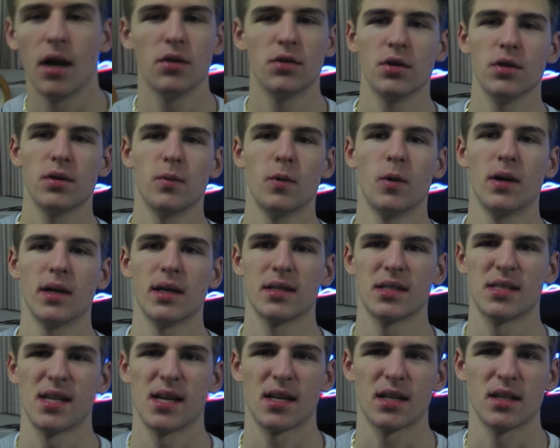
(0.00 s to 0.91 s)
I don't know what
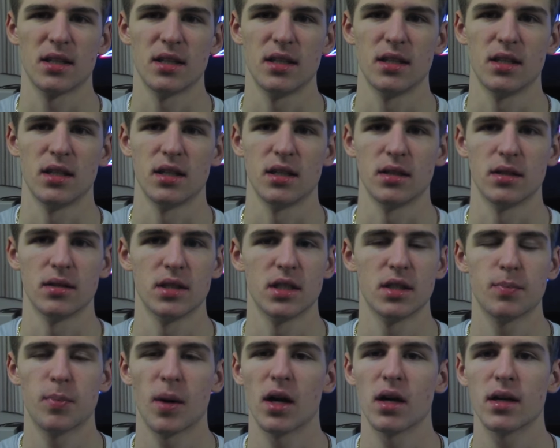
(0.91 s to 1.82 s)
exactly
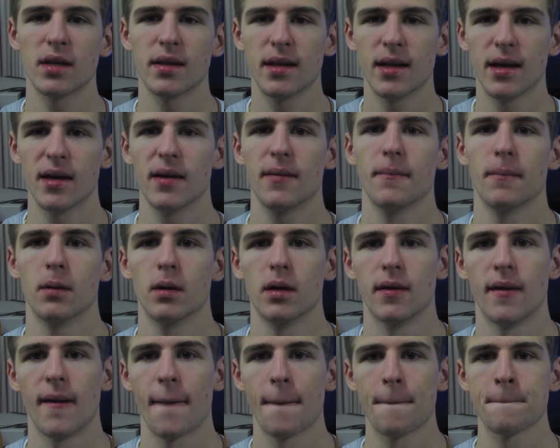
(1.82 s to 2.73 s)
sparked that,
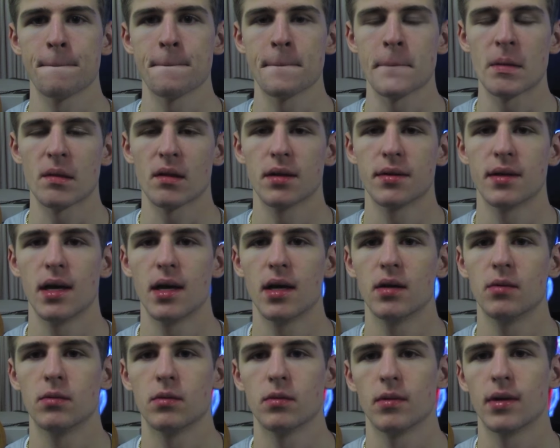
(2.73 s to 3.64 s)
but
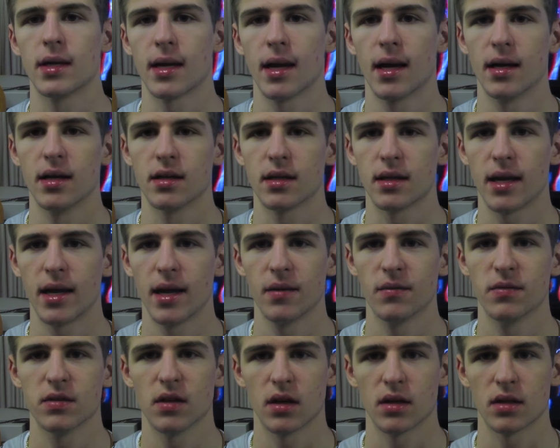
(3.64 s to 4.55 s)
then we got
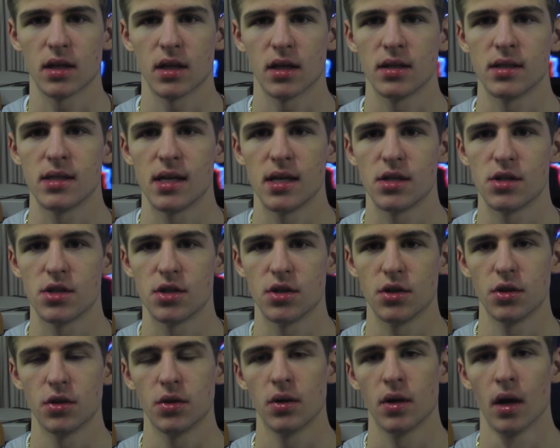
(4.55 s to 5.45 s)
Camp Now Day
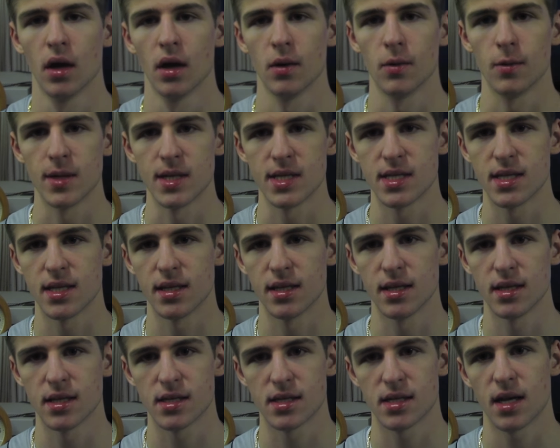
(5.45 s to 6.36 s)
2. We see
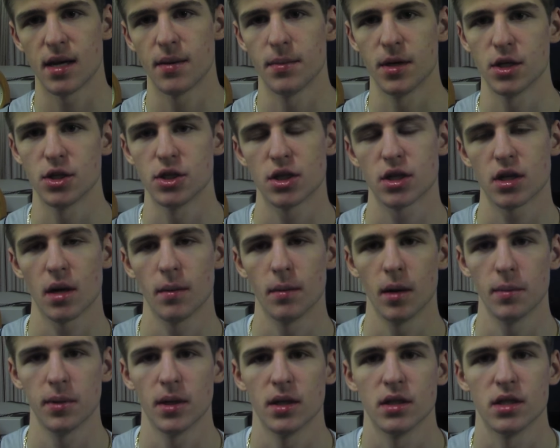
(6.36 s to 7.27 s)
this image come
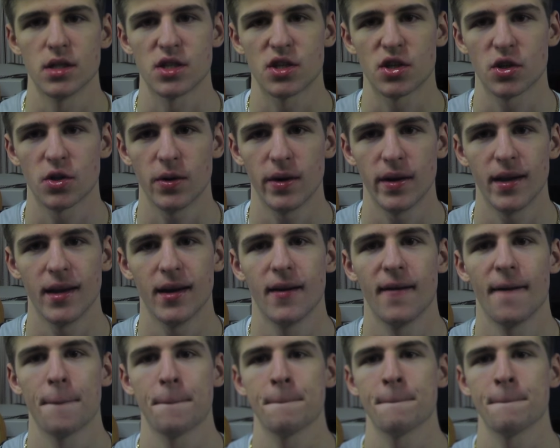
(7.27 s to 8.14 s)
up on the screen,